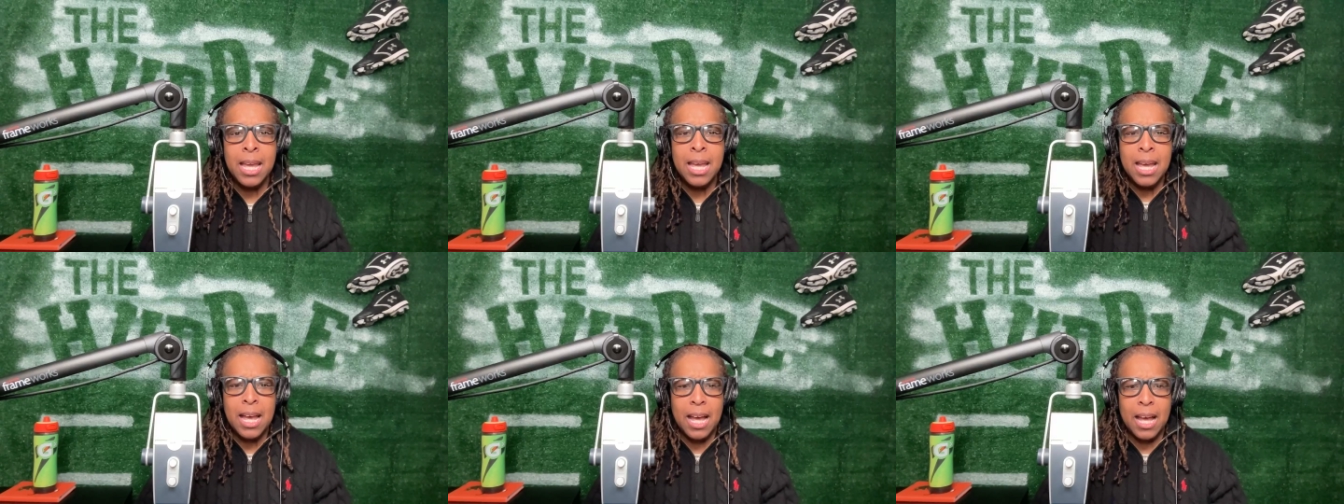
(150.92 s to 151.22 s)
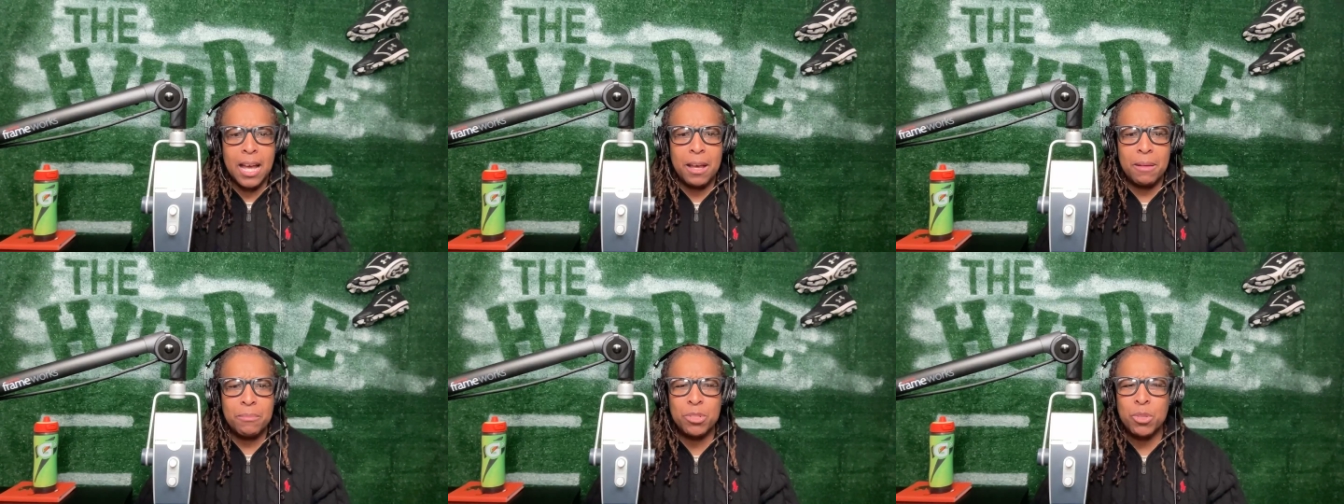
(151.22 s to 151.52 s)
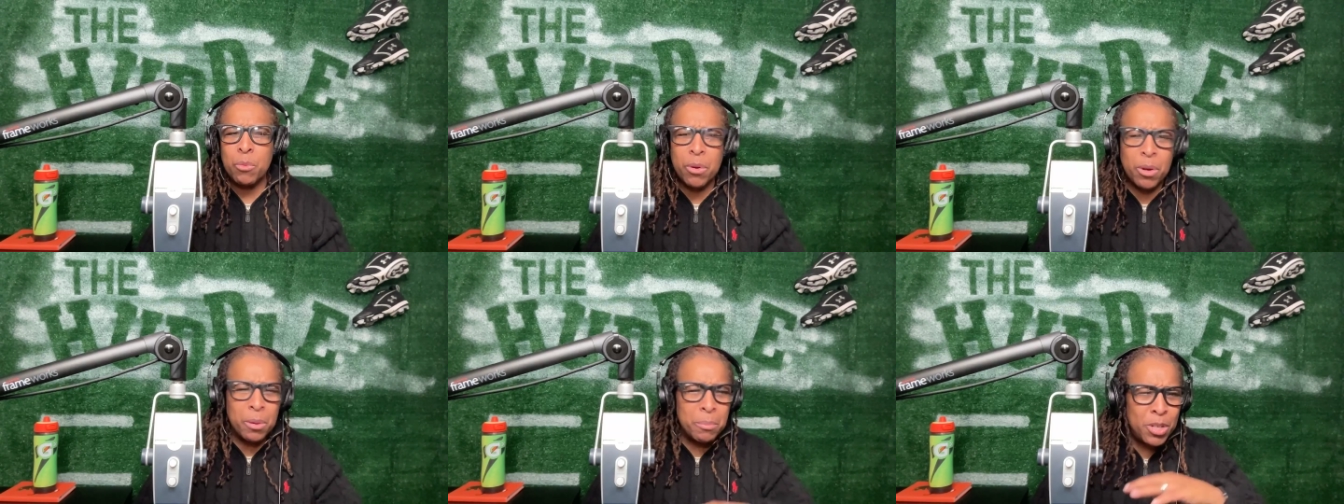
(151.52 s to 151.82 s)
So
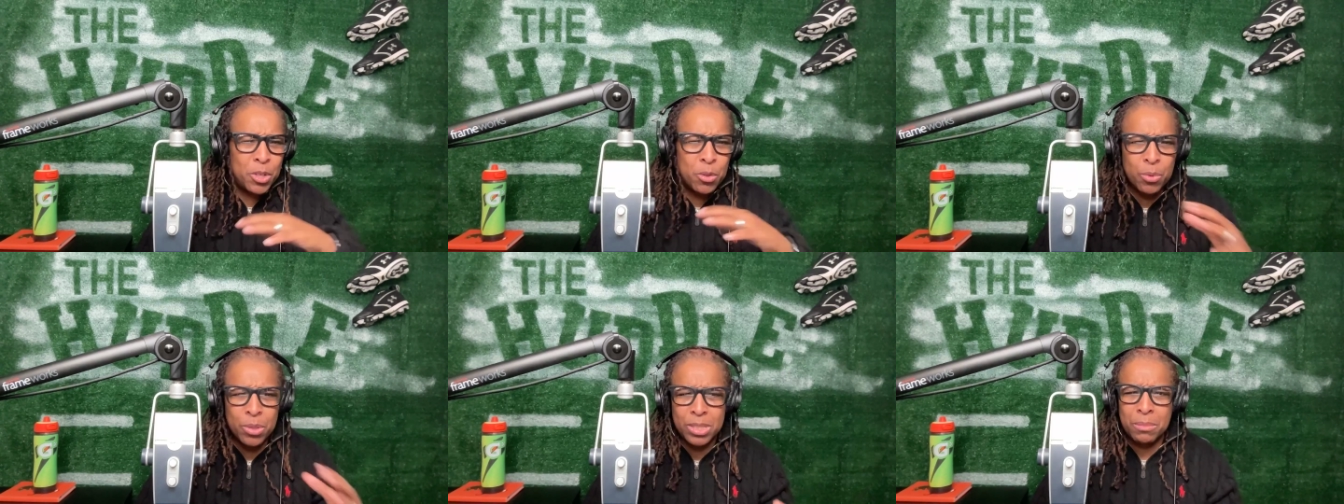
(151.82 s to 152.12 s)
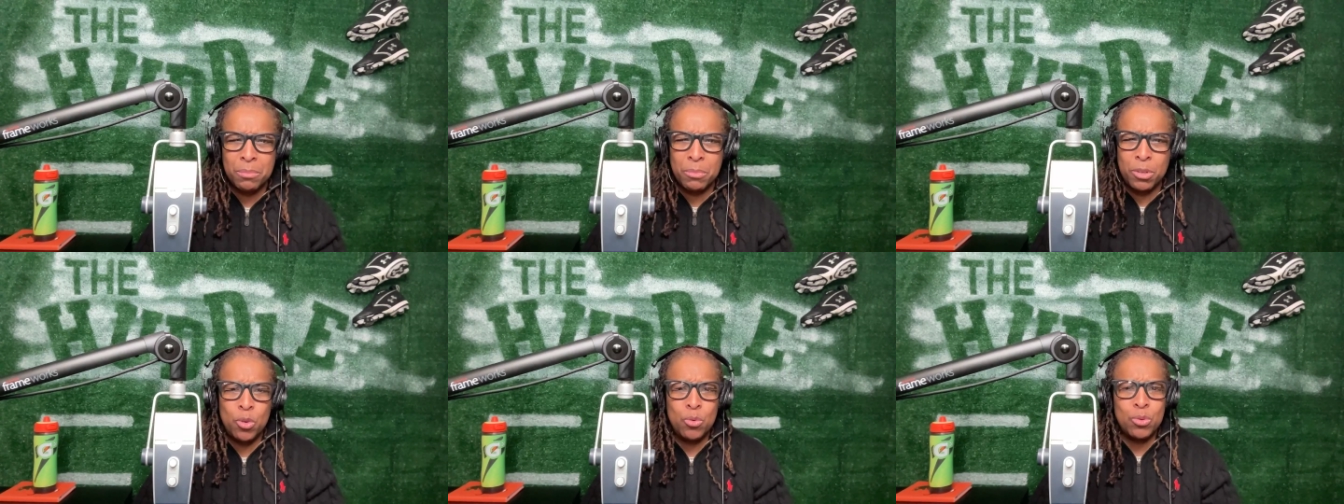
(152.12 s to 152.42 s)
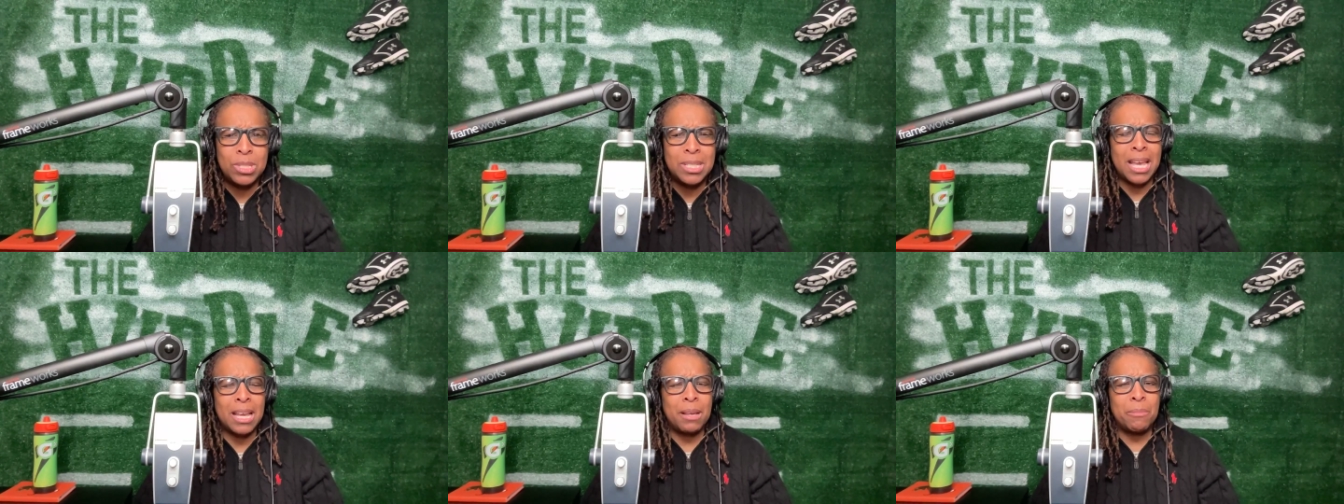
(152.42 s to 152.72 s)
we're going to be doing some new
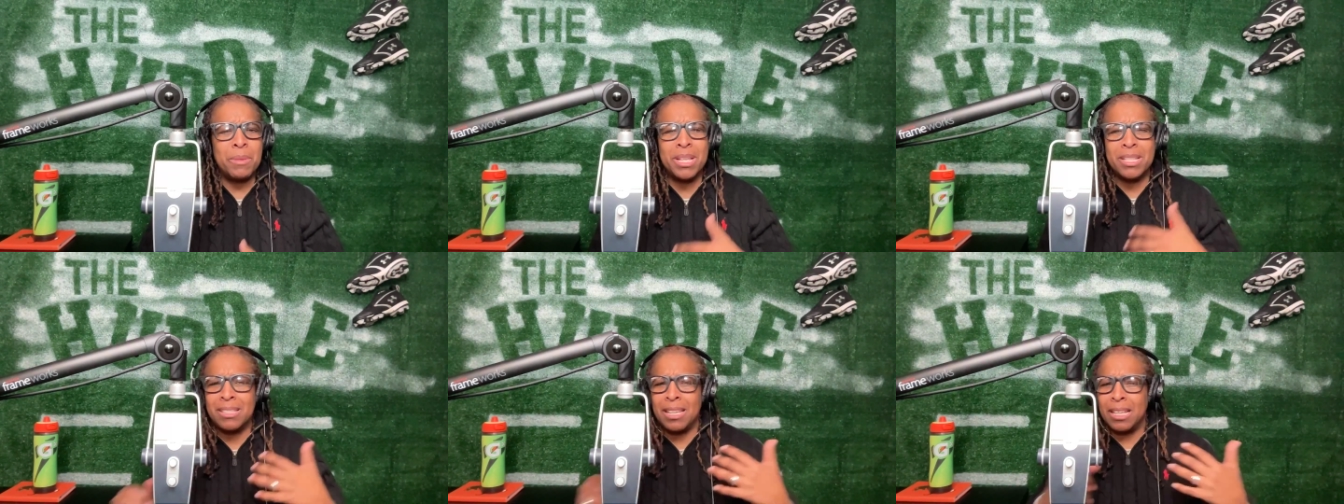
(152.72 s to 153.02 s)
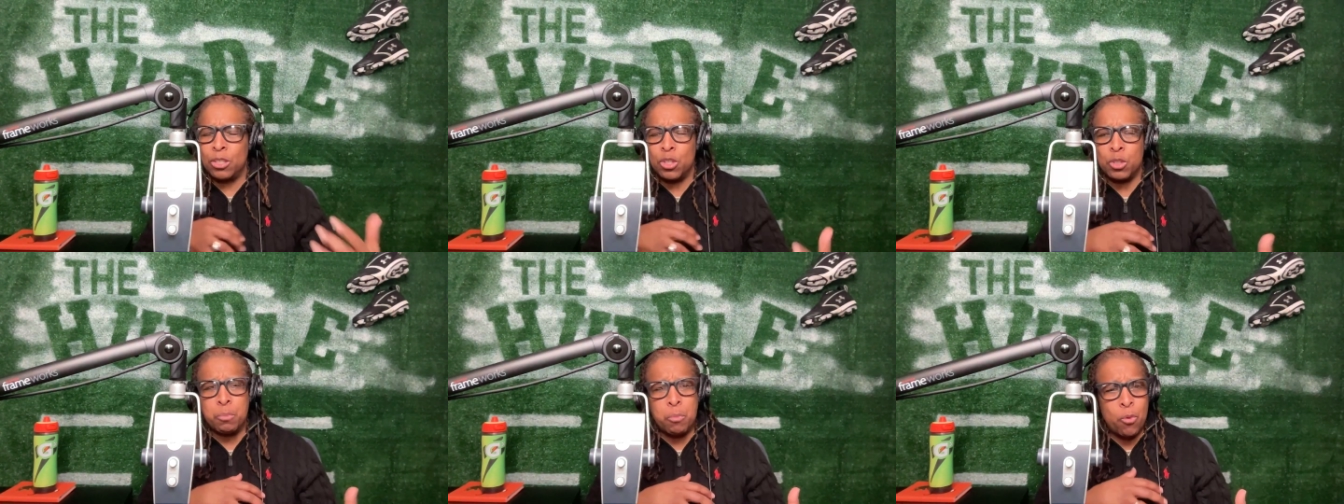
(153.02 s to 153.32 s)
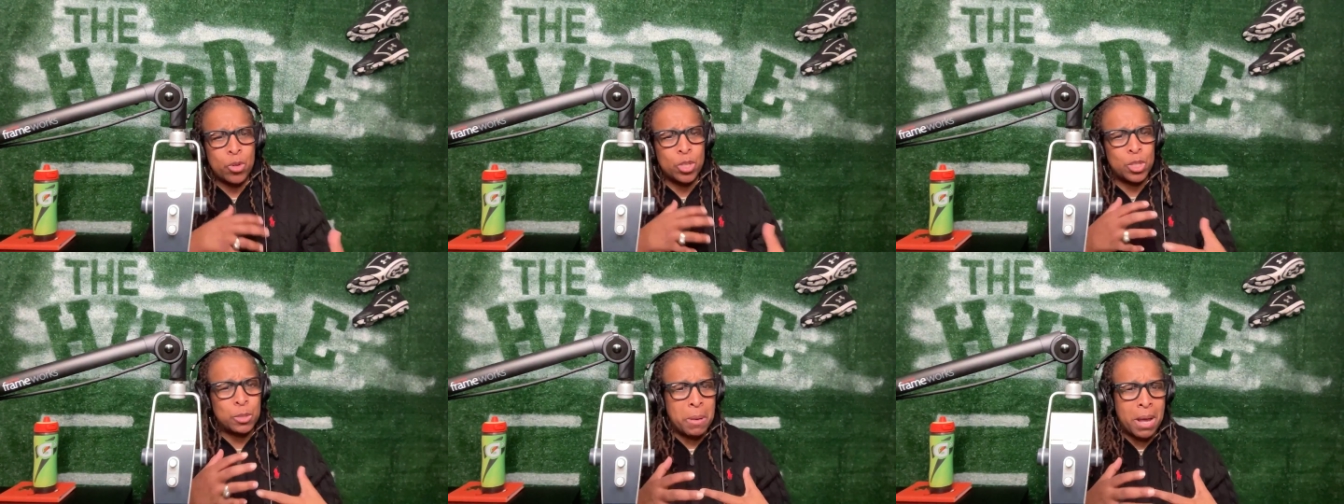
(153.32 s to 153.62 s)
segments like the
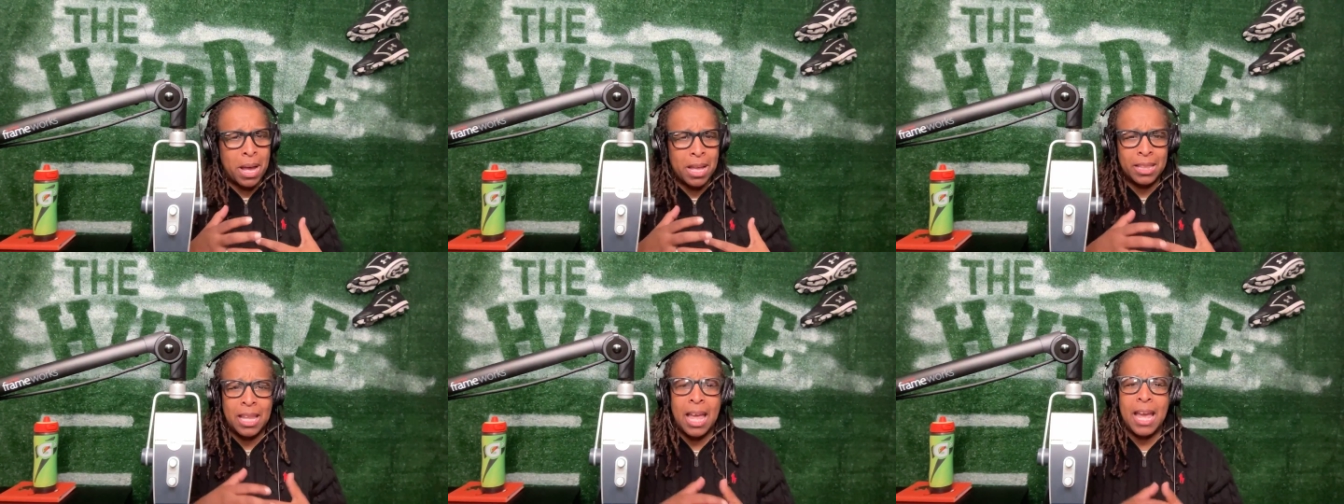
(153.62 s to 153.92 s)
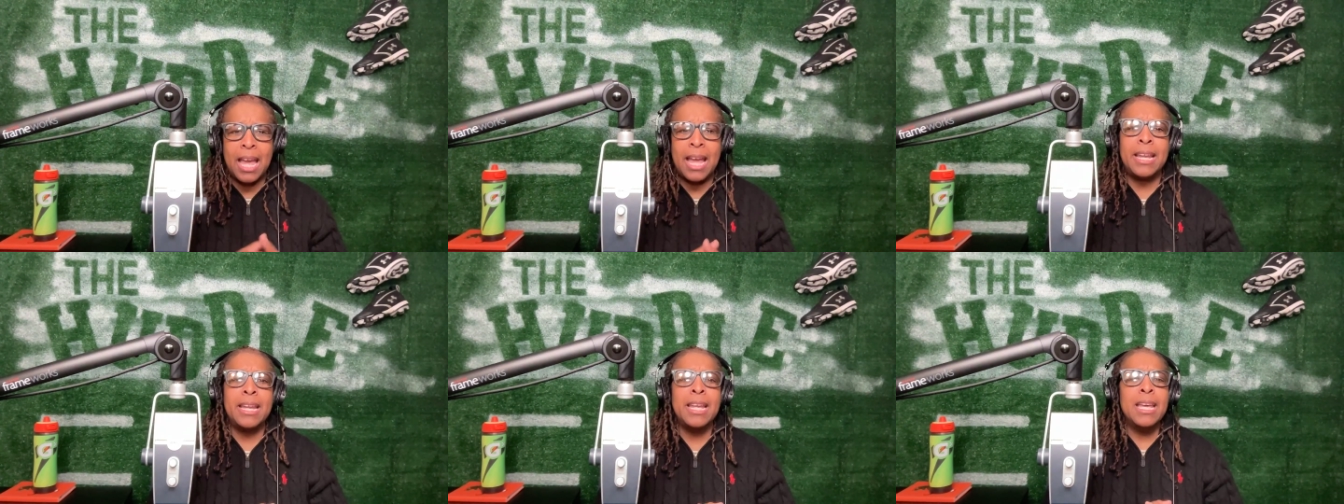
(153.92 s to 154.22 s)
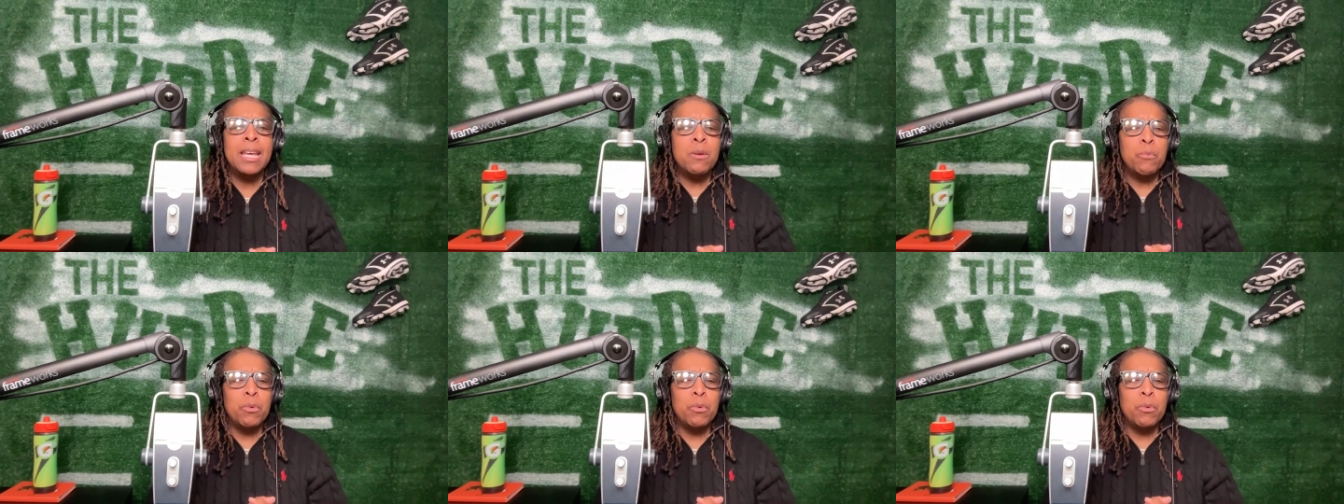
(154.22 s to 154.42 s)
Sports Spotlight.